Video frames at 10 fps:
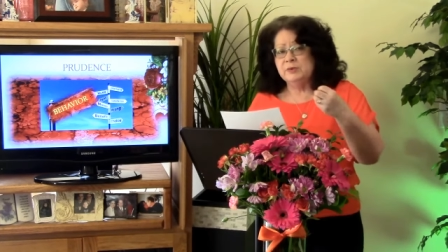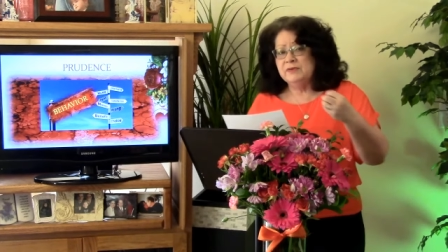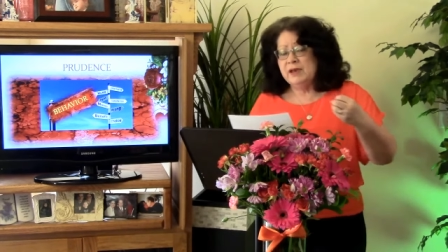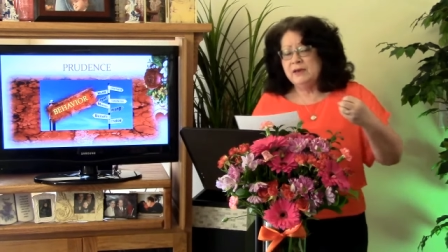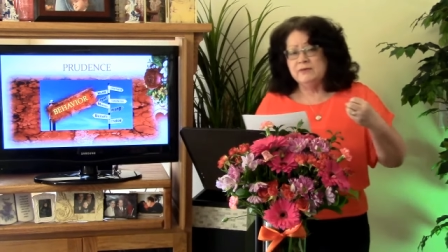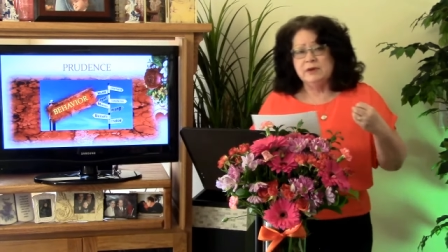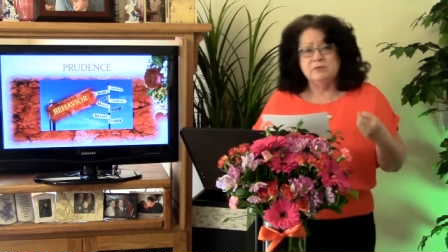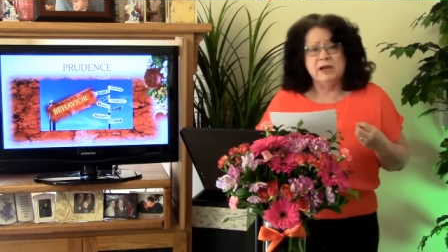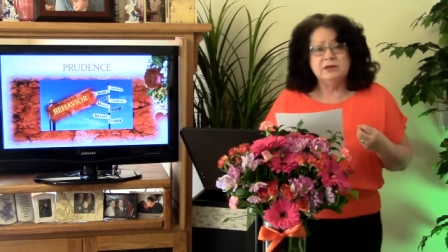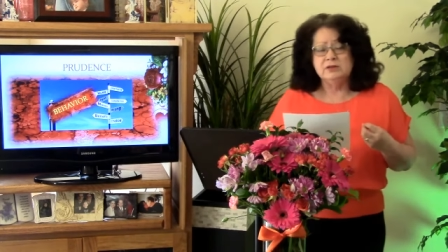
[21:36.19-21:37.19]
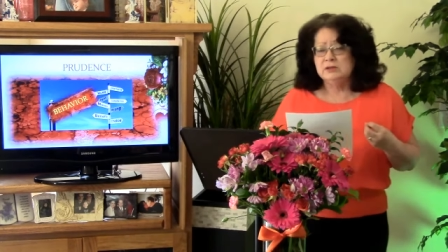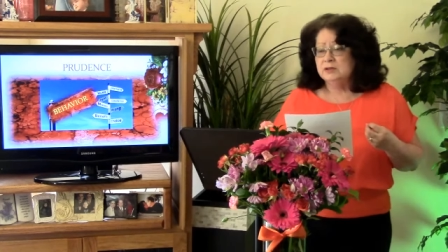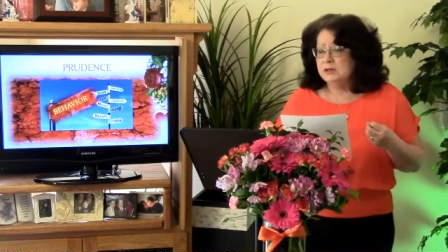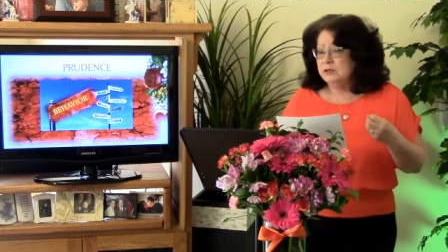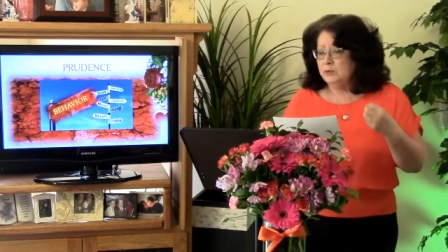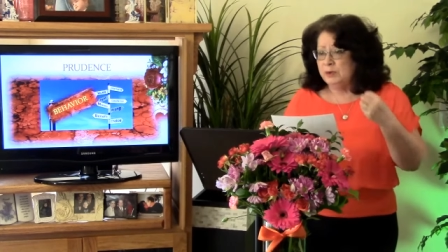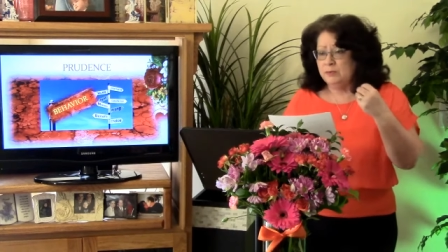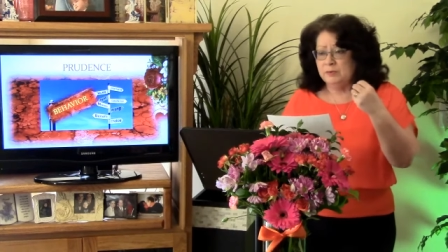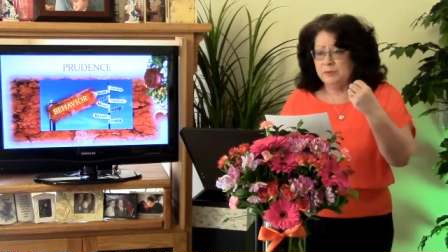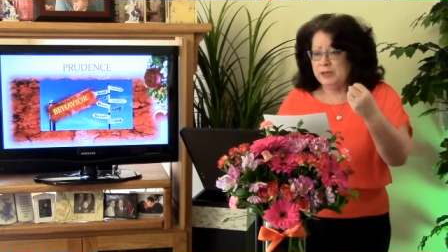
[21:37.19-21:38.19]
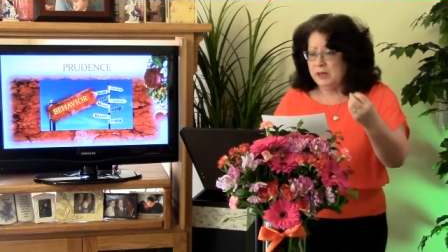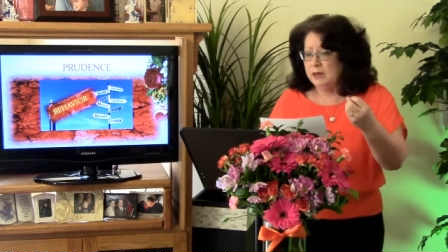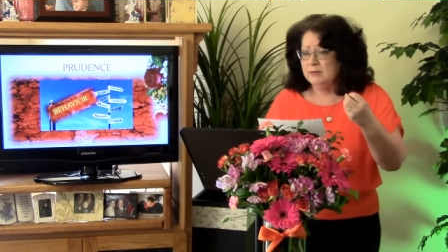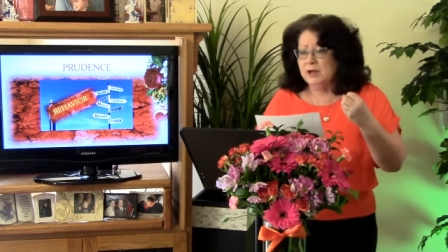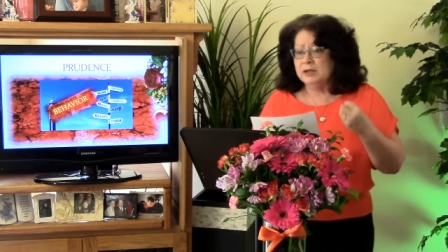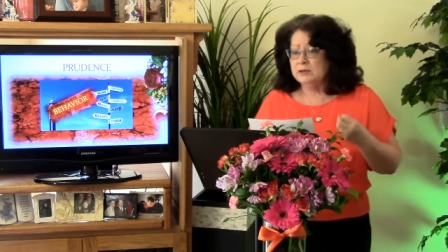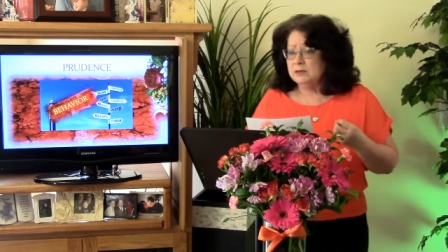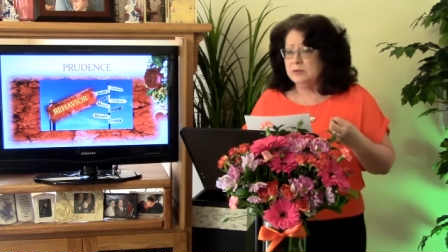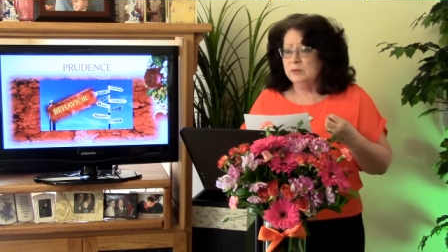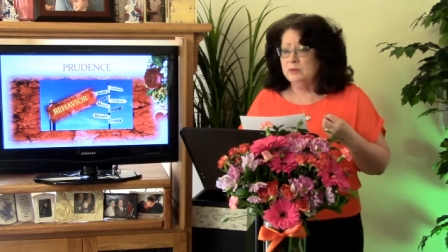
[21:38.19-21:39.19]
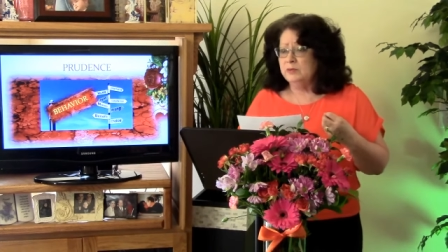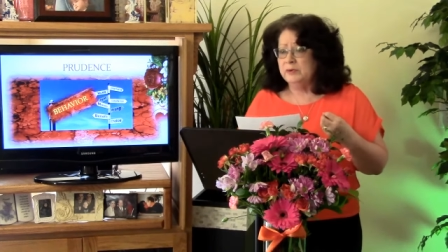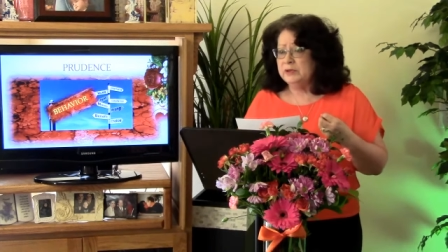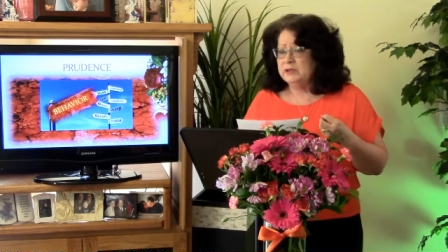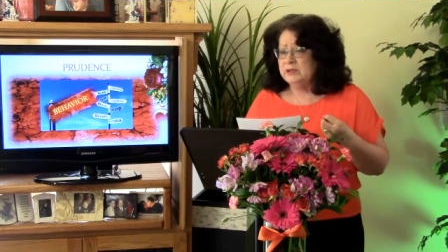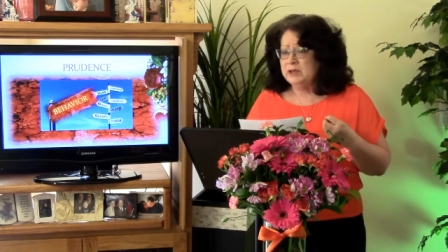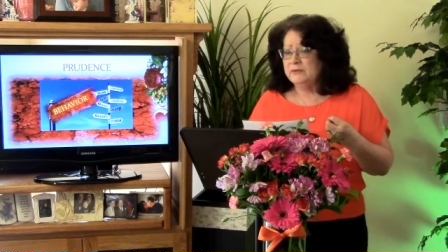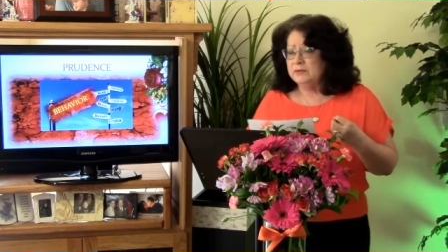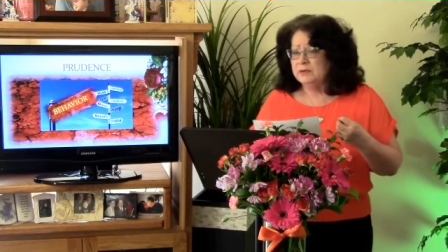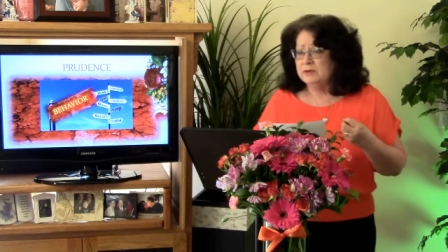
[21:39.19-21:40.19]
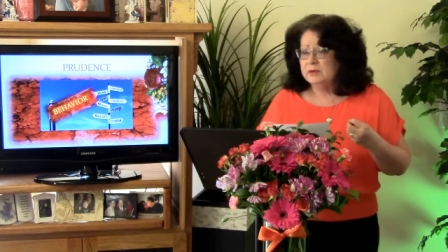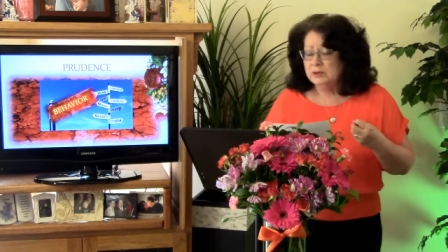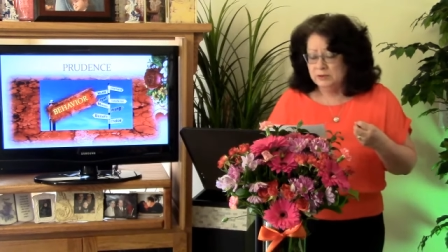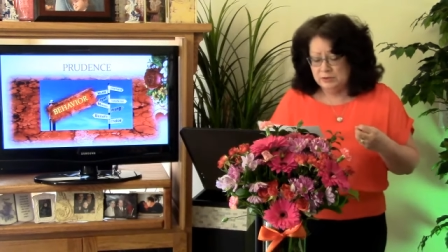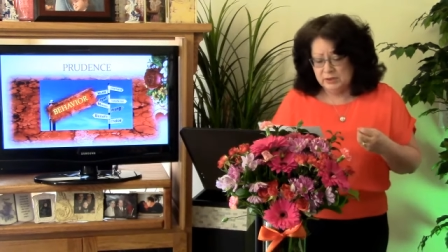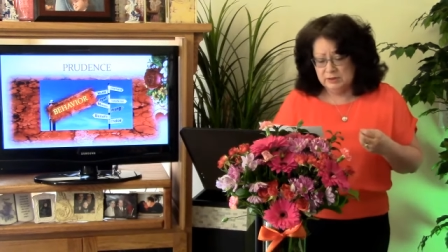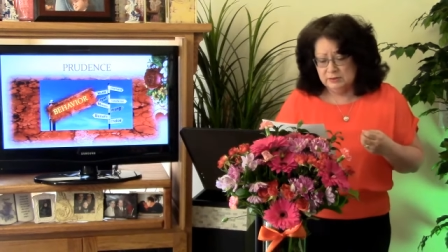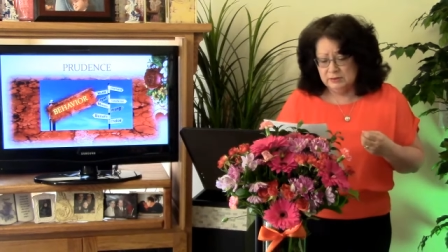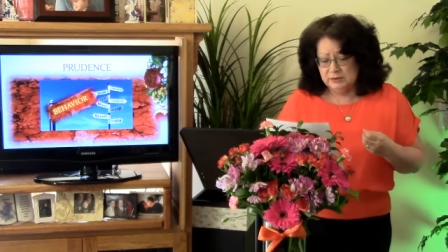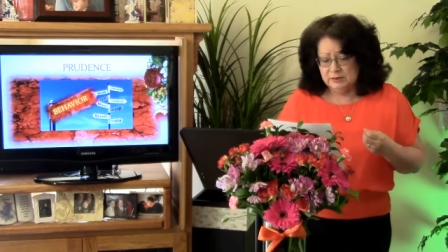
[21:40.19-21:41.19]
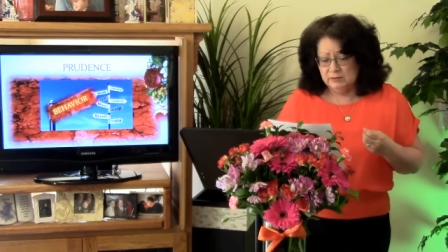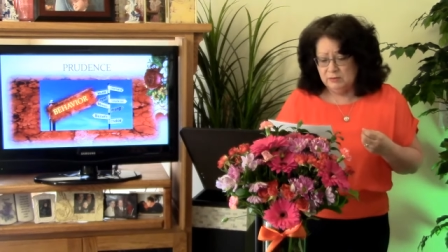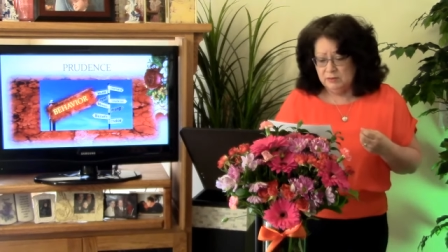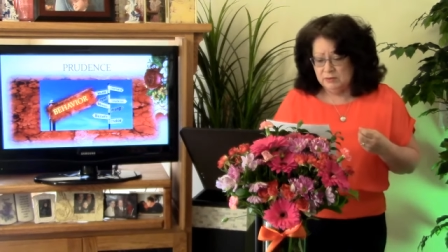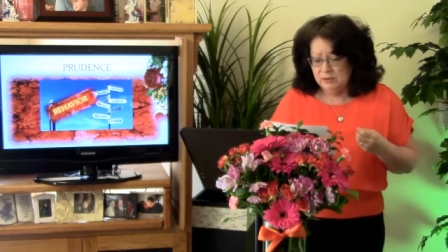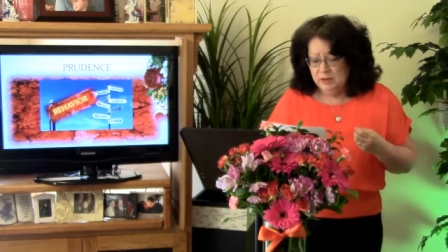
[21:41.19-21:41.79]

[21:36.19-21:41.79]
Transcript: We have that righteousness. We became righteous when we received Amen. Jesus as Lord.